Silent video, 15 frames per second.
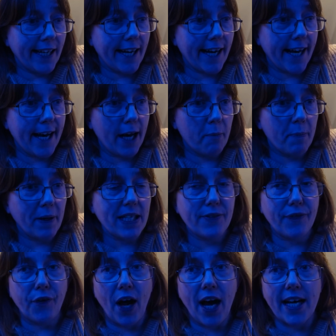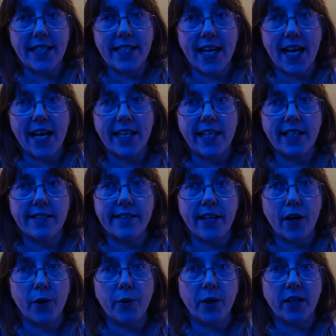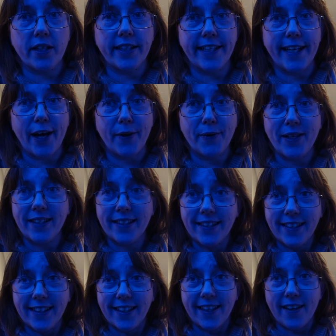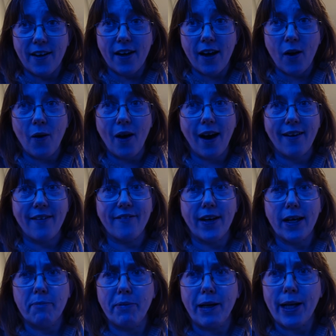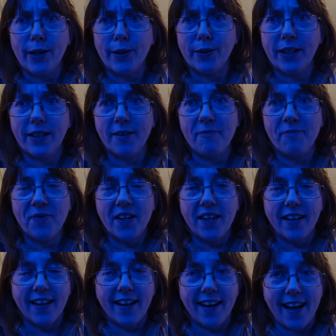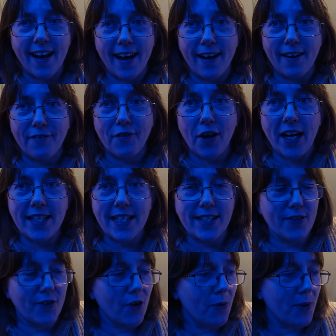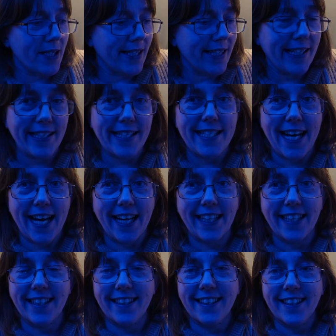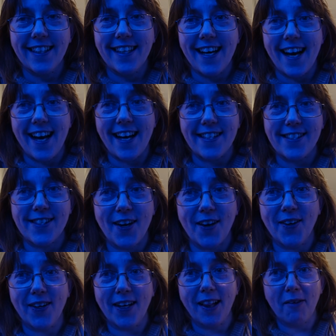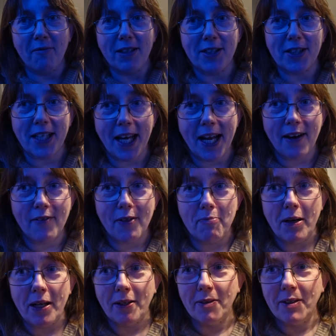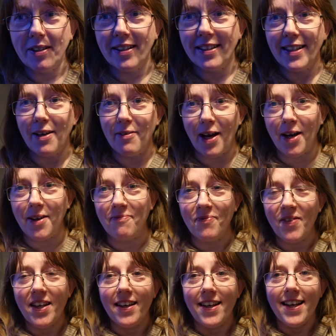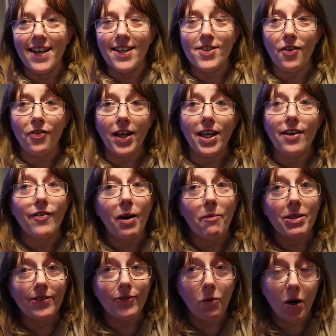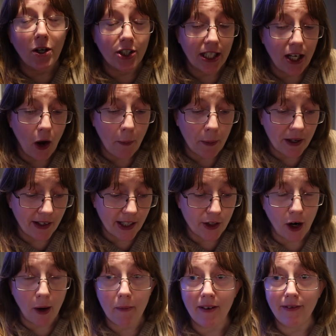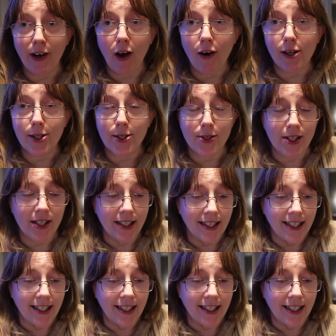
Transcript: But it's Friday, so, you know, oh, I'm very blue. Fridays are always a good day. So let me just get out of the blue. There we are. So thank you very much for watching. I hope you're enjoying my vlogs.